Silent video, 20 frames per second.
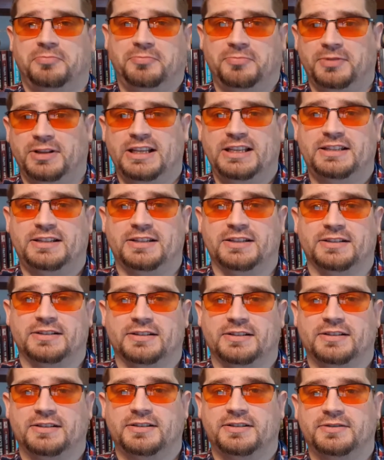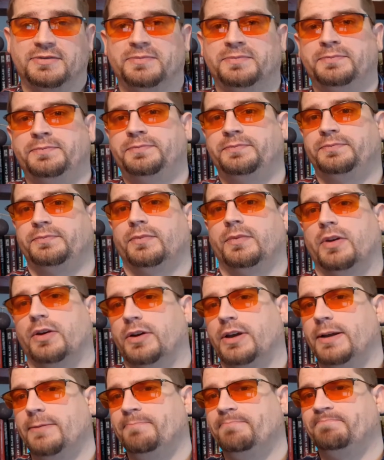litres,
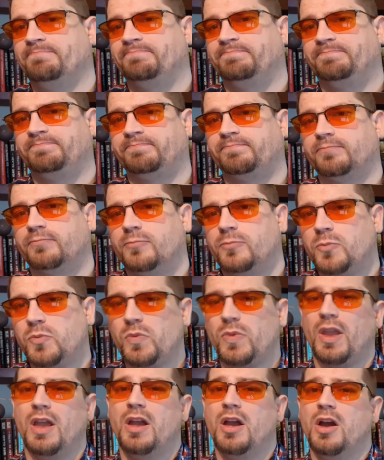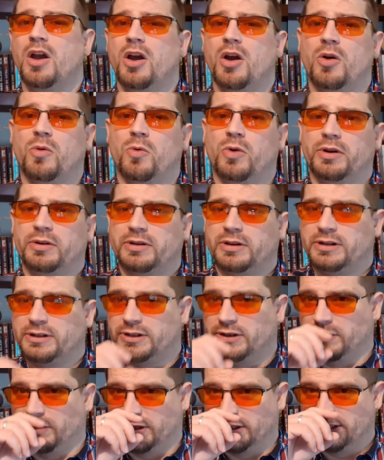okay? What I'm going
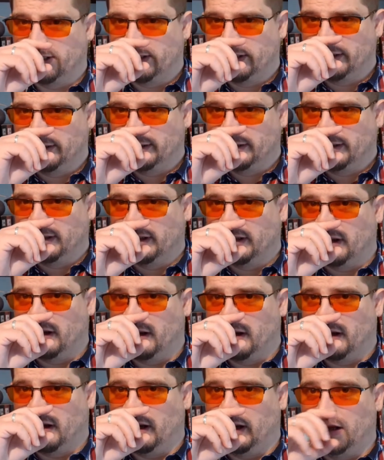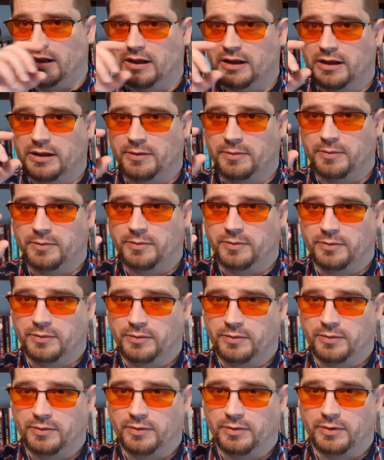to do is, I'm
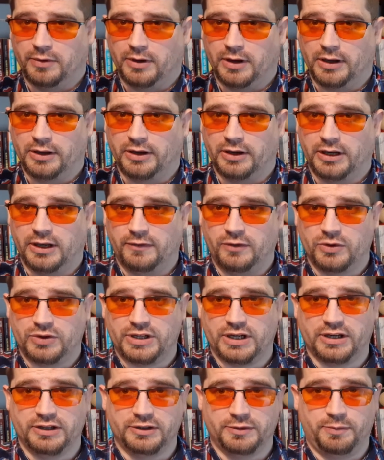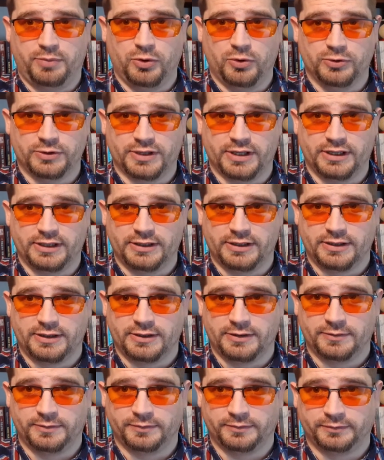going to give you a second to pause this,